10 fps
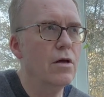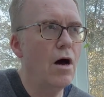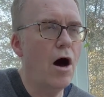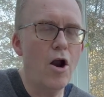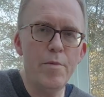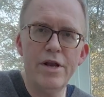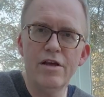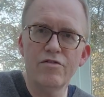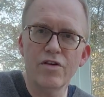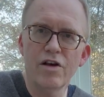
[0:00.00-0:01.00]

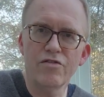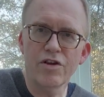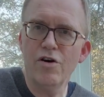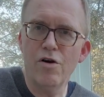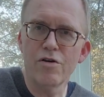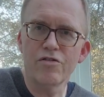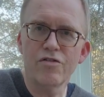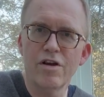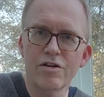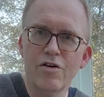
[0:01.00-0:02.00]
harmonies as the chords,
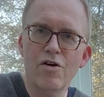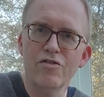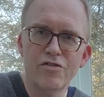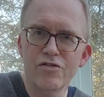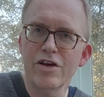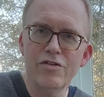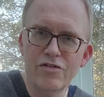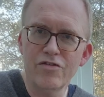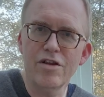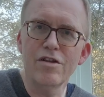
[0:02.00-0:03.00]
and chords and scales, you
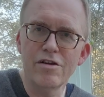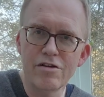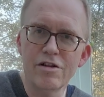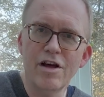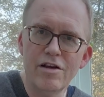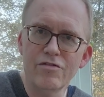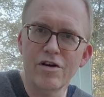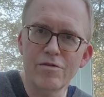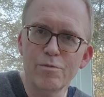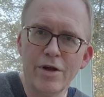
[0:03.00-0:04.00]
suddenly realise,
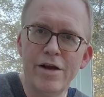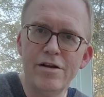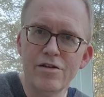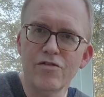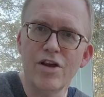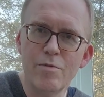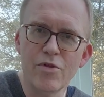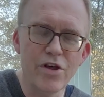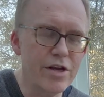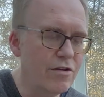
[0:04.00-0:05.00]
are kind of the same
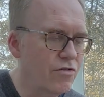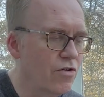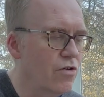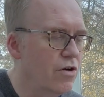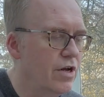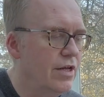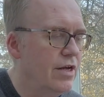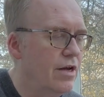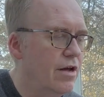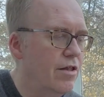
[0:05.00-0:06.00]
thing. So
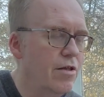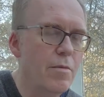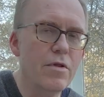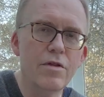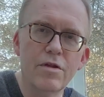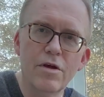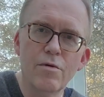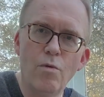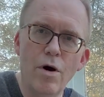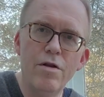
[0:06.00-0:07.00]
the
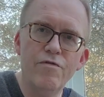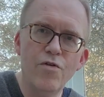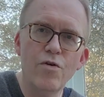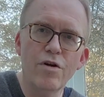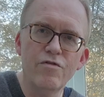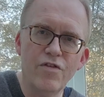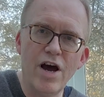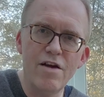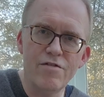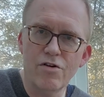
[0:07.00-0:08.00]
1, 4 and
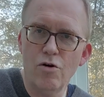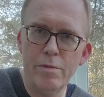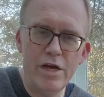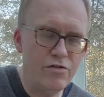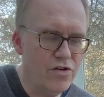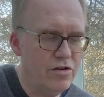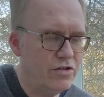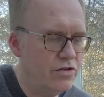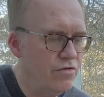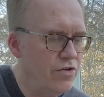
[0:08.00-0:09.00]
5 are all major,
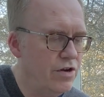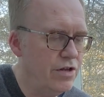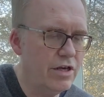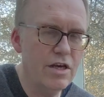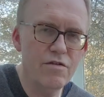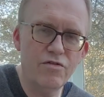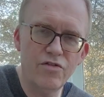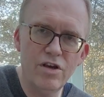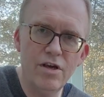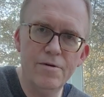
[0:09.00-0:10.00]
so if you're in the key of
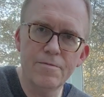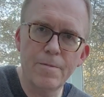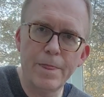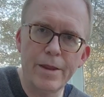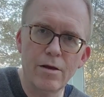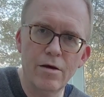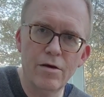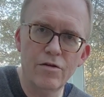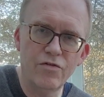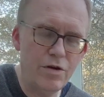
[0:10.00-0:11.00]
C,
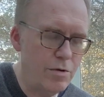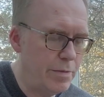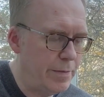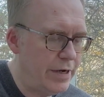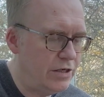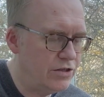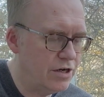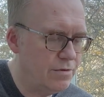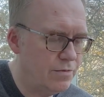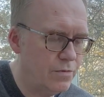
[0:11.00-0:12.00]
C would be
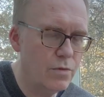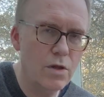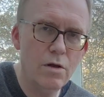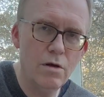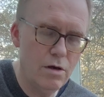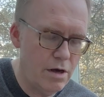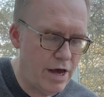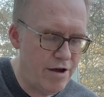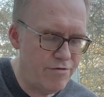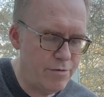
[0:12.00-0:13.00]
major,
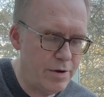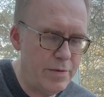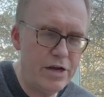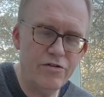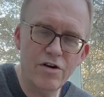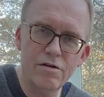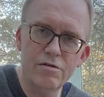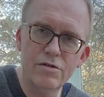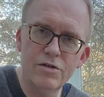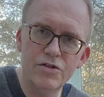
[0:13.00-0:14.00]
F would be major,
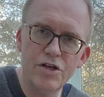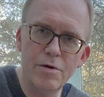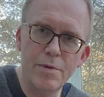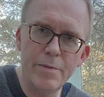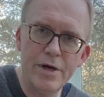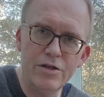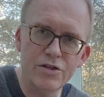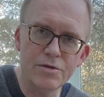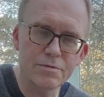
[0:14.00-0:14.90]
G would be major.